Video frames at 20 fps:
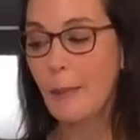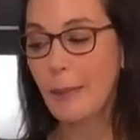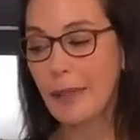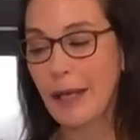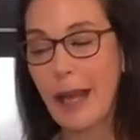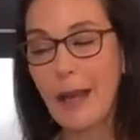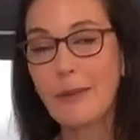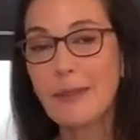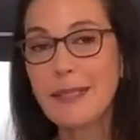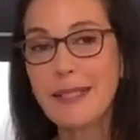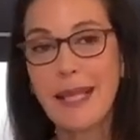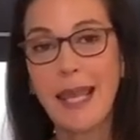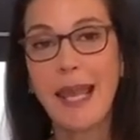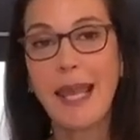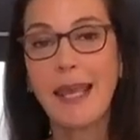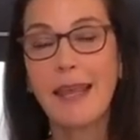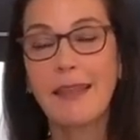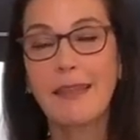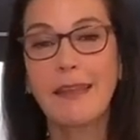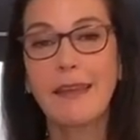But I would
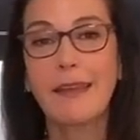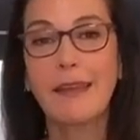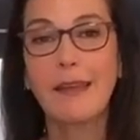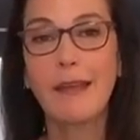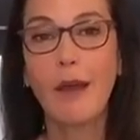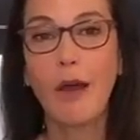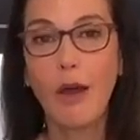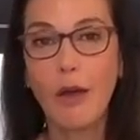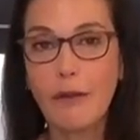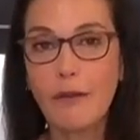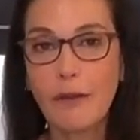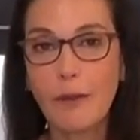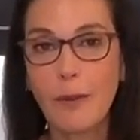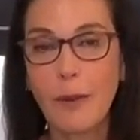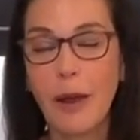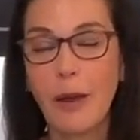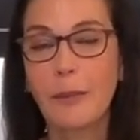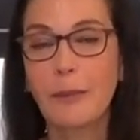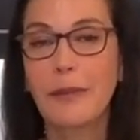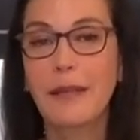say the
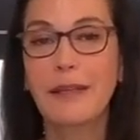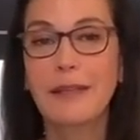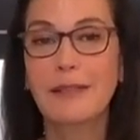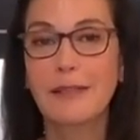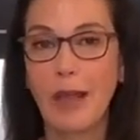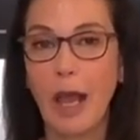overwhelming